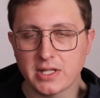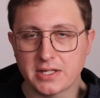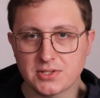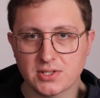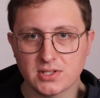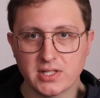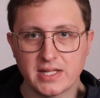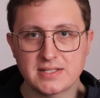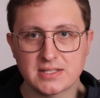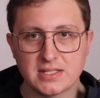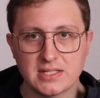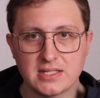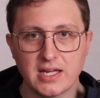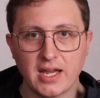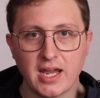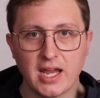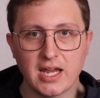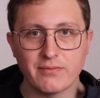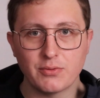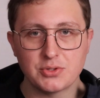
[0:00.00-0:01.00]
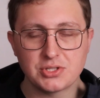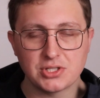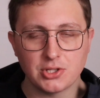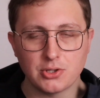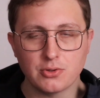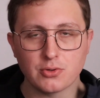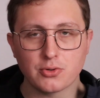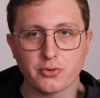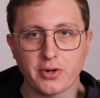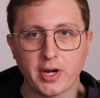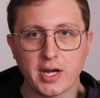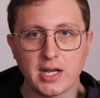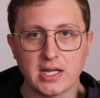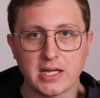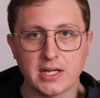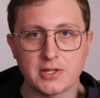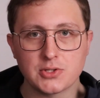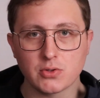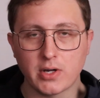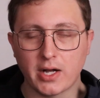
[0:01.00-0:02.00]
that Zelensky gave was in
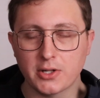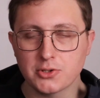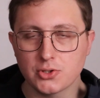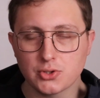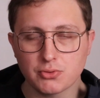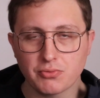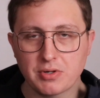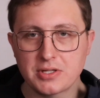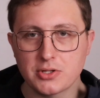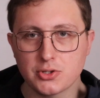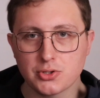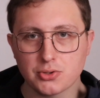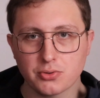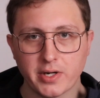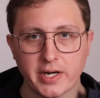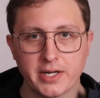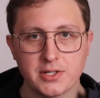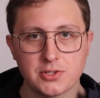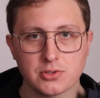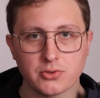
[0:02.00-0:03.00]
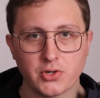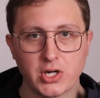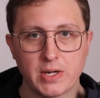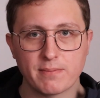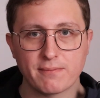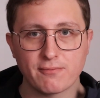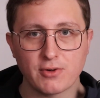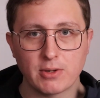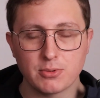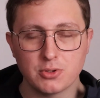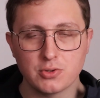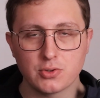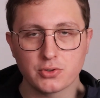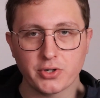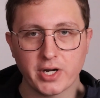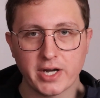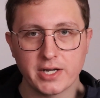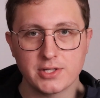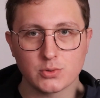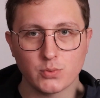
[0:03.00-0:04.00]
Ukrainian, so I'll just read the transcript from
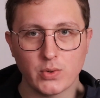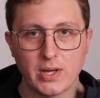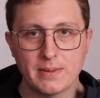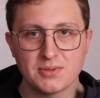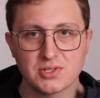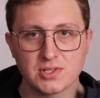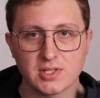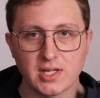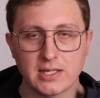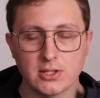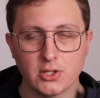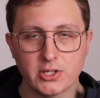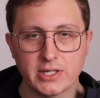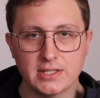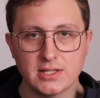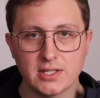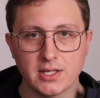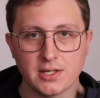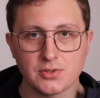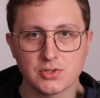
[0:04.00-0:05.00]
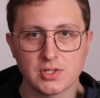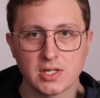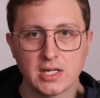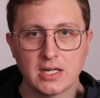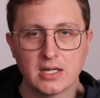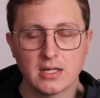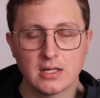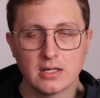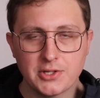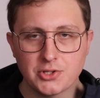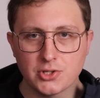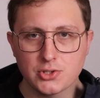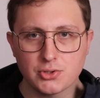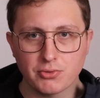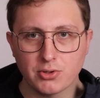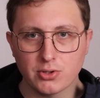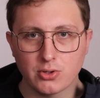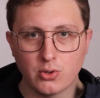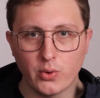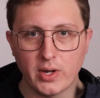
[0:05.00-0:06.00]
Ukraine's website. Look at this. And just
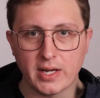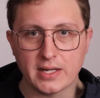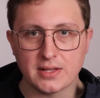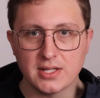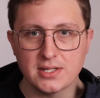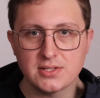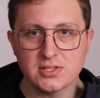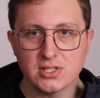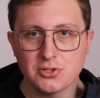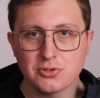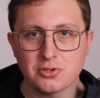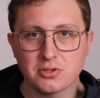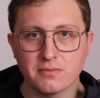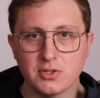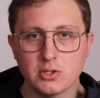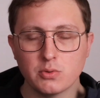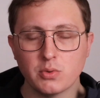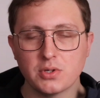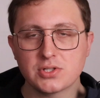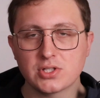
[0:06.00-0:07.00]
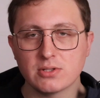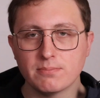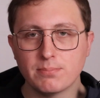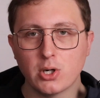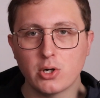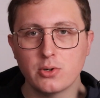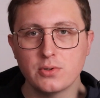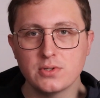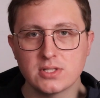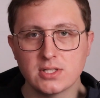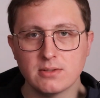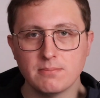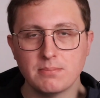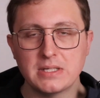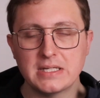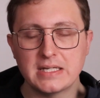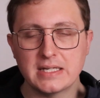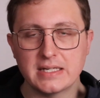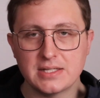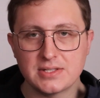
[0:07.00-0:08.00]
real quick, this interview was supposed to
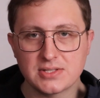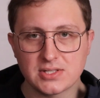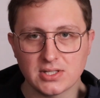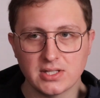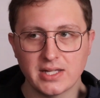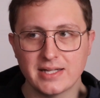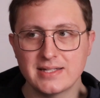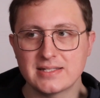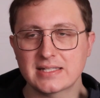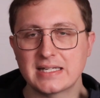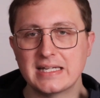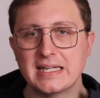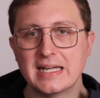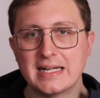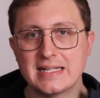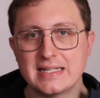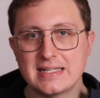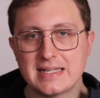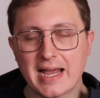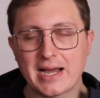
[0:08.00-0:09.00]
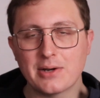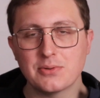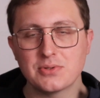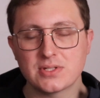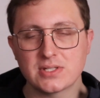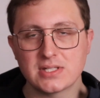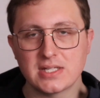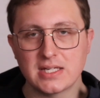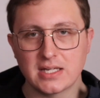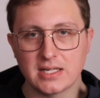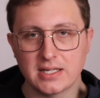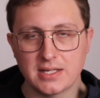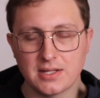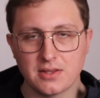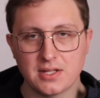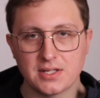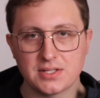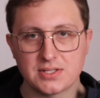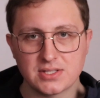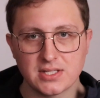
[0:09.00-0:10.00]
be Zelensky announcing
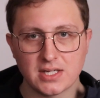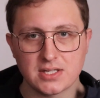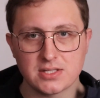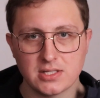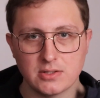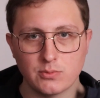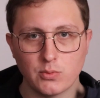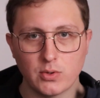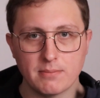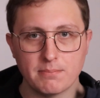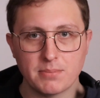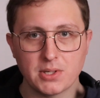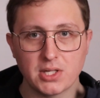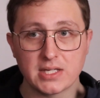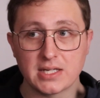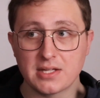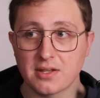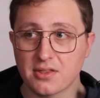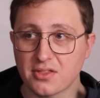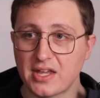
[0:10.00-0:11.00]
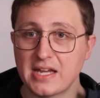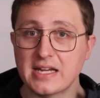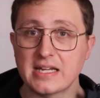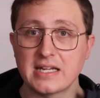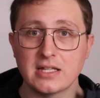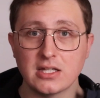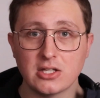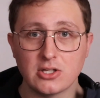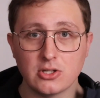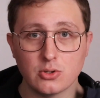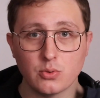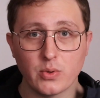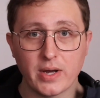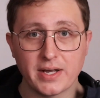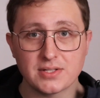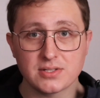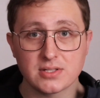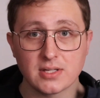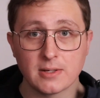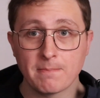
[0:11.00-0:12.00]
this $61 billion, thanking the
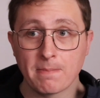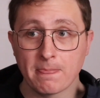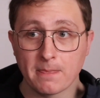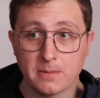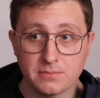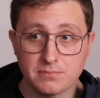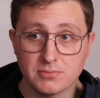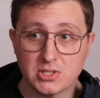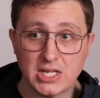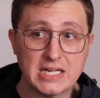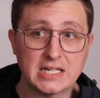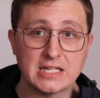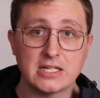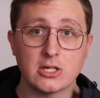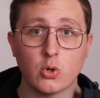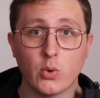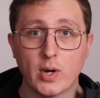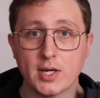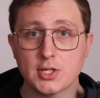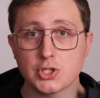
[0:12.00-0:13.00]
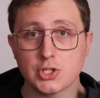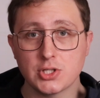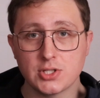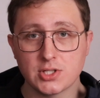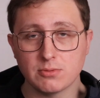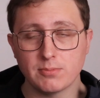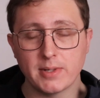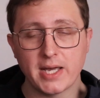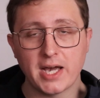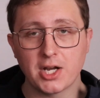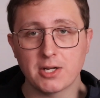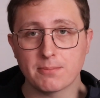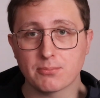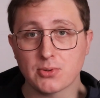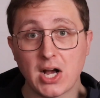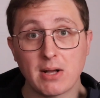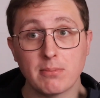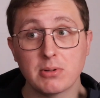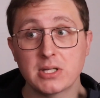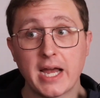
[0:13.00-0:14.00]
U.S., taking questions about it,
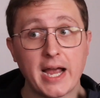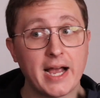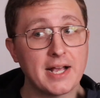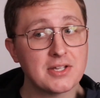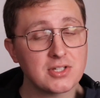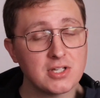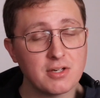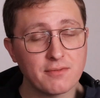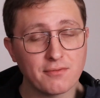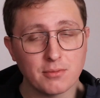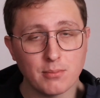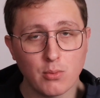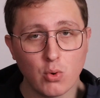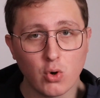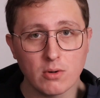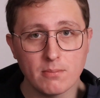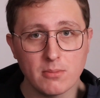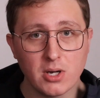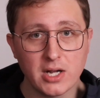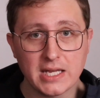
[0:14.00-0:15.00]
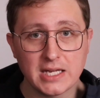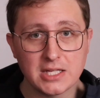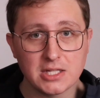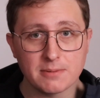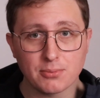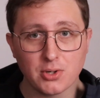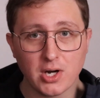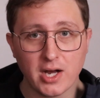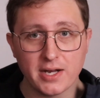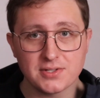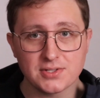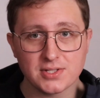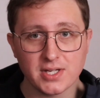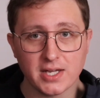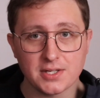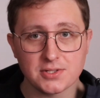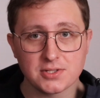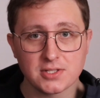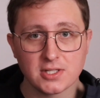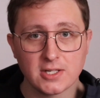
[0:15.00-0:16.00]
probably asking for more money in the
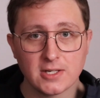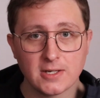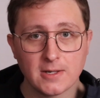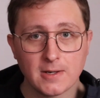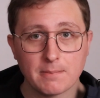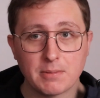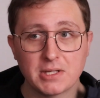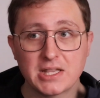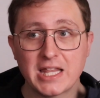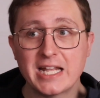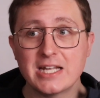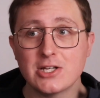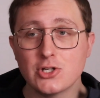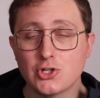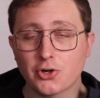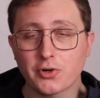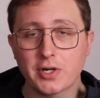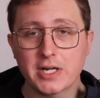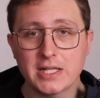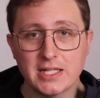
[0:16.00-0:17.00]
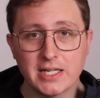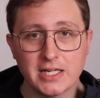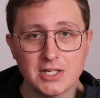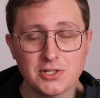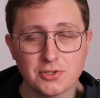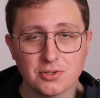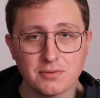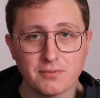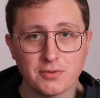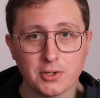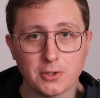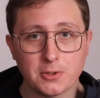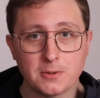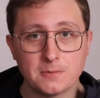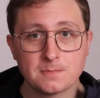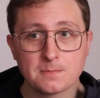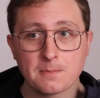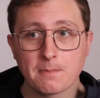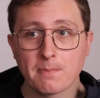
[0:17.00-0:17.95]
process. But then during the interview,